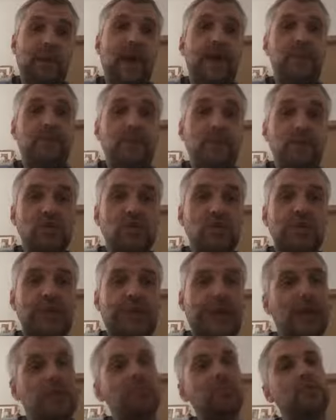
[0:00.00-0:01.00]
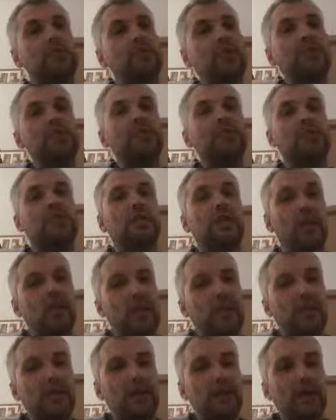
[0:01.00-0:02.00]
A person can possess
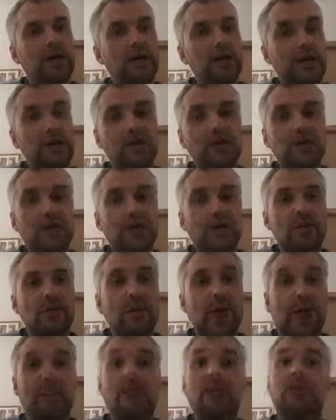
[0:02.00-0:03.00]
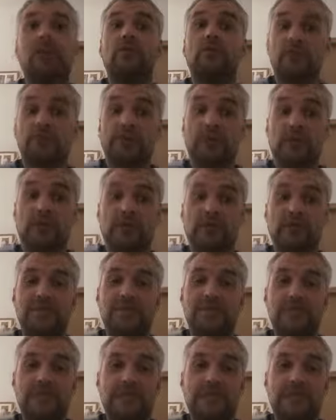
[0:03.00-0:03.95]
good leadership characteristics.